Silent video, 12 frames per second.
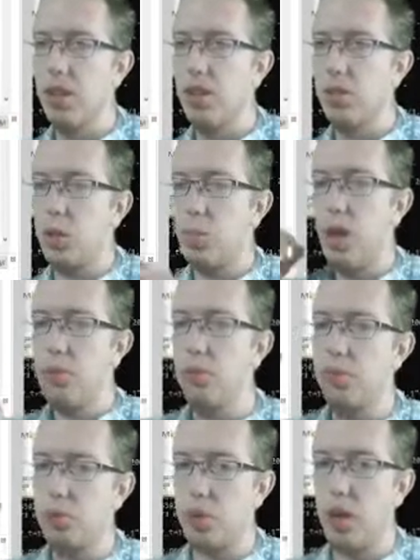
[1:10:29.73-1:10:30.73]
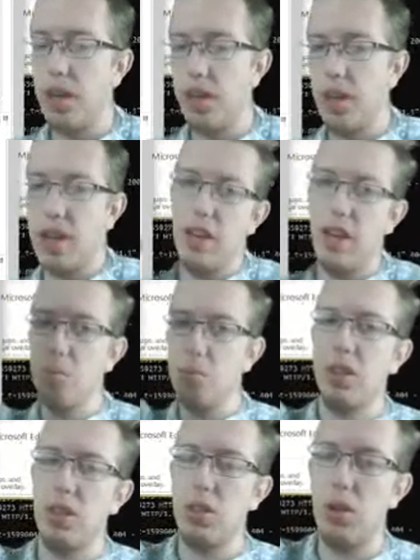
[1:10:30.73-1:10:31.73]
So the pop-up's created, and then I
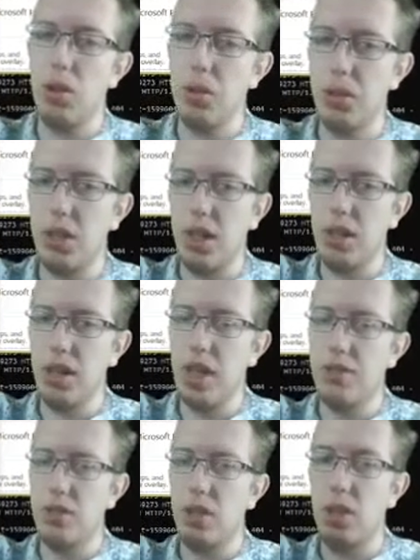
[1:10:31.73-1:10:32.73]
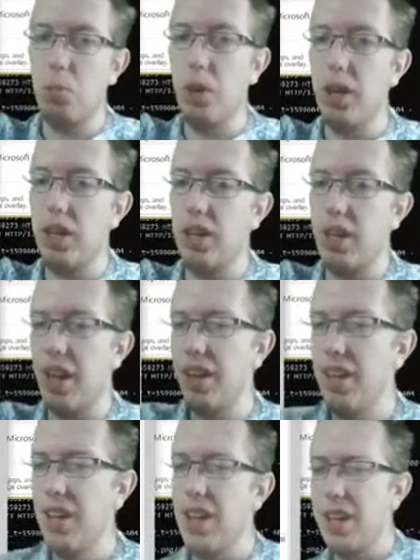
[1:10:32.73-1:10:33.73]
make the call to get the avatar, and I'm waiting on that.
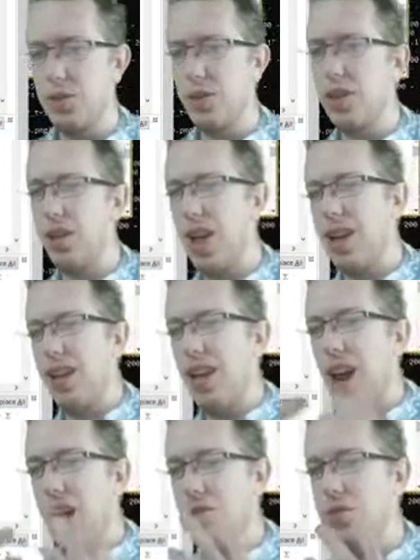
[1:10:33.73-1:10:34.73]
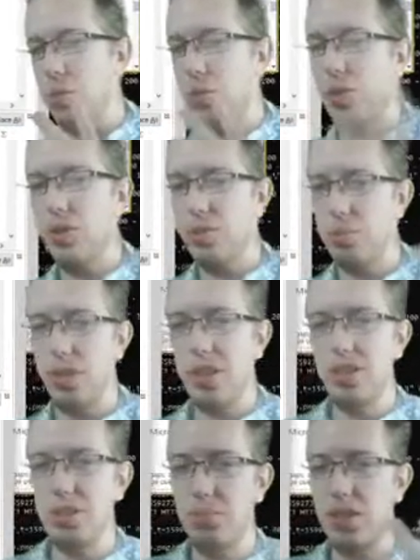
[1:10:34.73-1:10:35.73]
And so I could add it afterwards, but
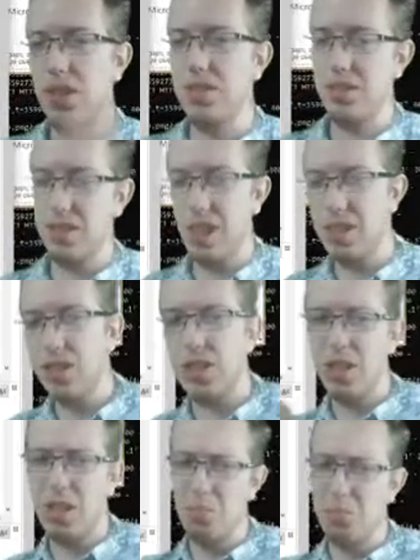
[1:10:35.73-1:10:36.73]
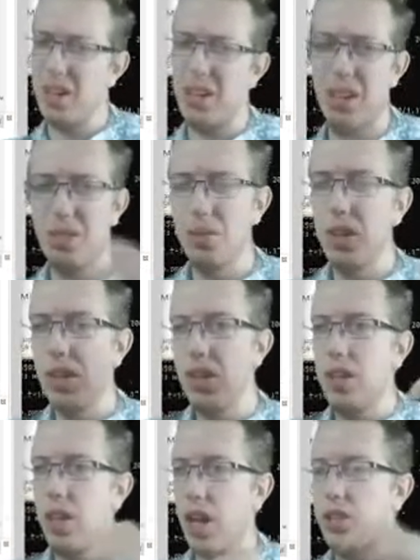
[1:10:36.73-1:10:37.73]
that seems kind of sketchy to keep. I don't know.
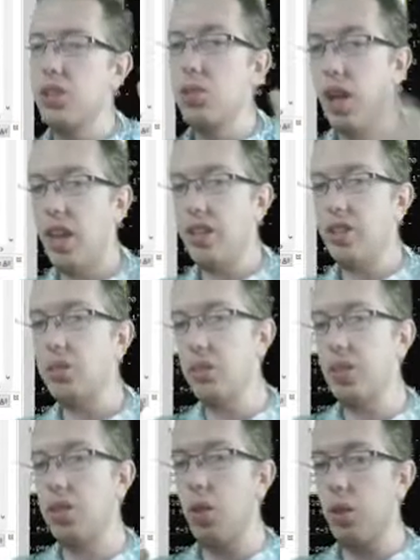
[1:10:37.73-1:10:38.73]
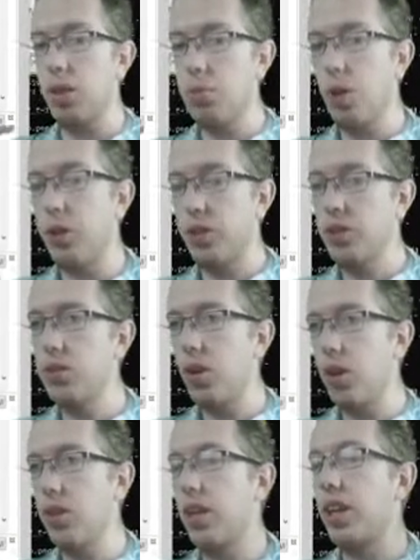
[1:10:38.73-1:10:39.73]
I should be loading them all at the
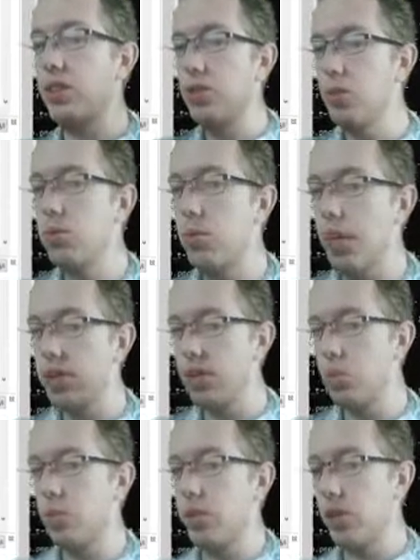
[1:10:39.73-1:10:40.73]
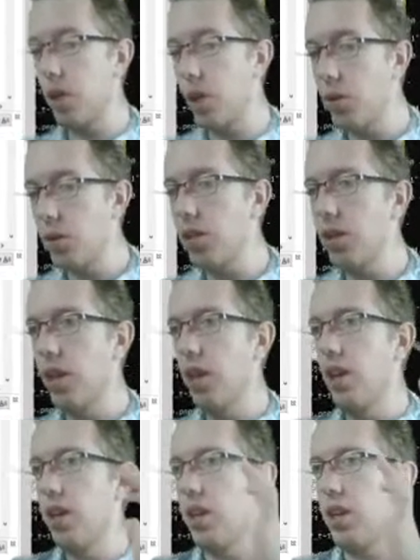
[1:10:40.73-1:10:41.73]
start, and I do that somewhere in the code.
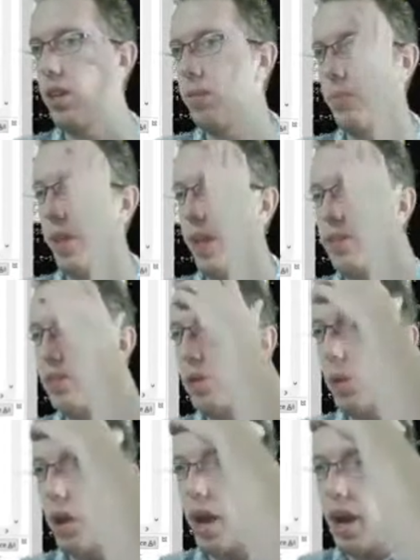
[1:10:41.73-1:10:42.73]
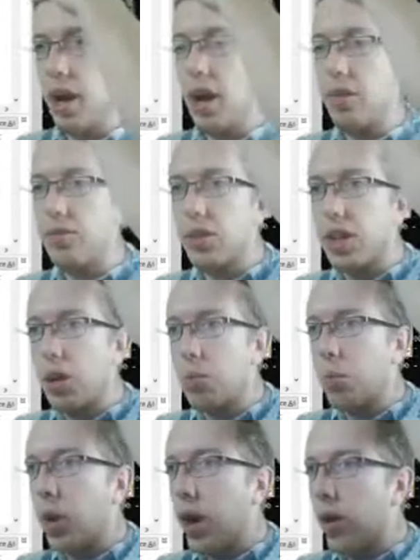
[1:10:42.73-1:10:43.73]
And so I forget
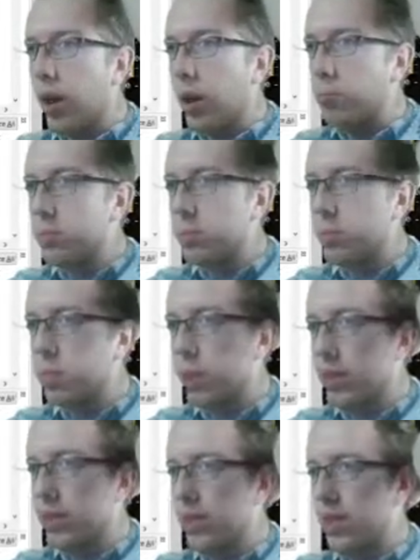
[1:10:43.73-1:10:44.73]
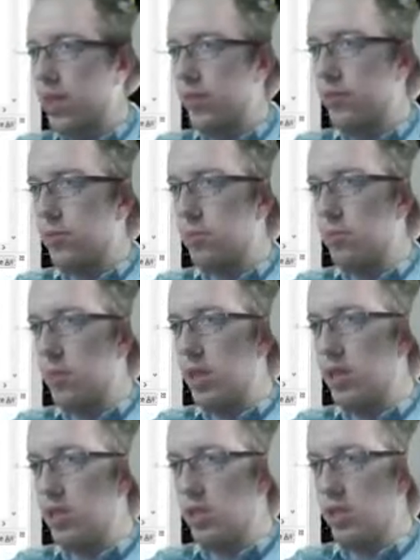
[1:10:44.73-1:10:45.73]
where I placed that
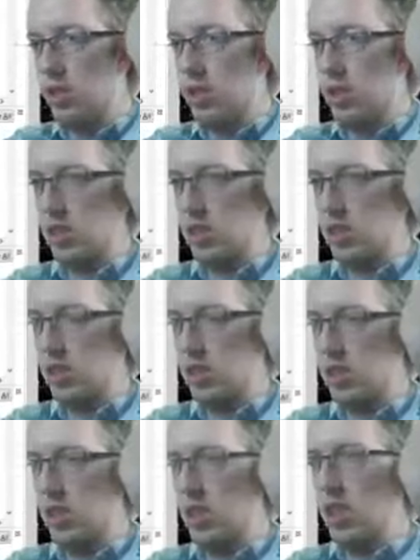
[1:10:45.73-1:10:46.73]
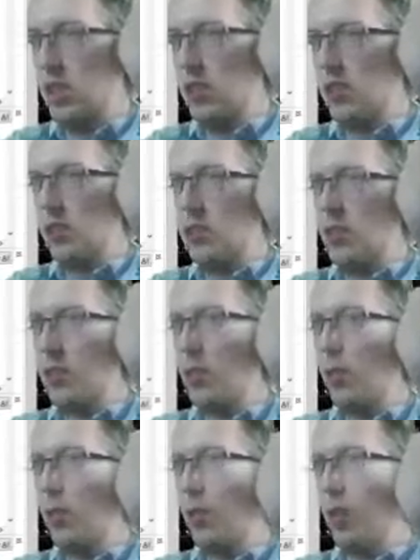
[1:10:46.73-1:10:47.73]
information. So let's go to
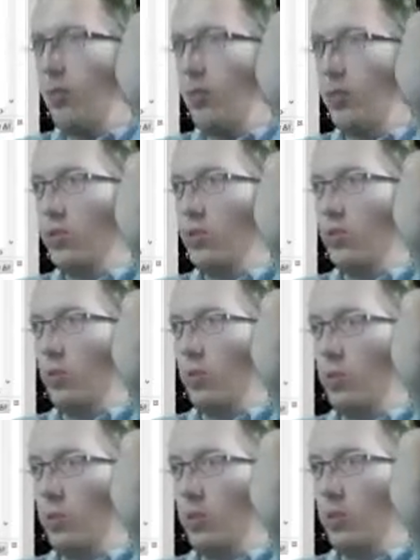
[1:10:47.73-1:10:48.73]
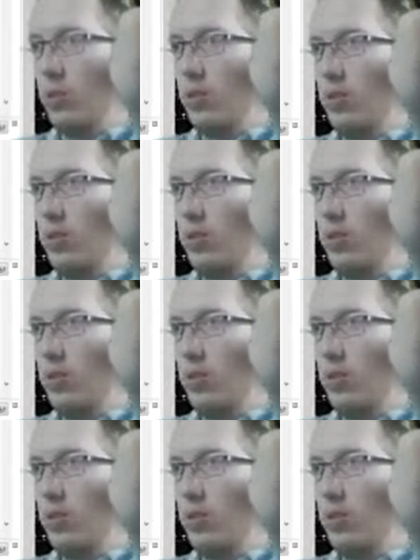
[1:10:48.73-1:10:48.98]
our level scroller.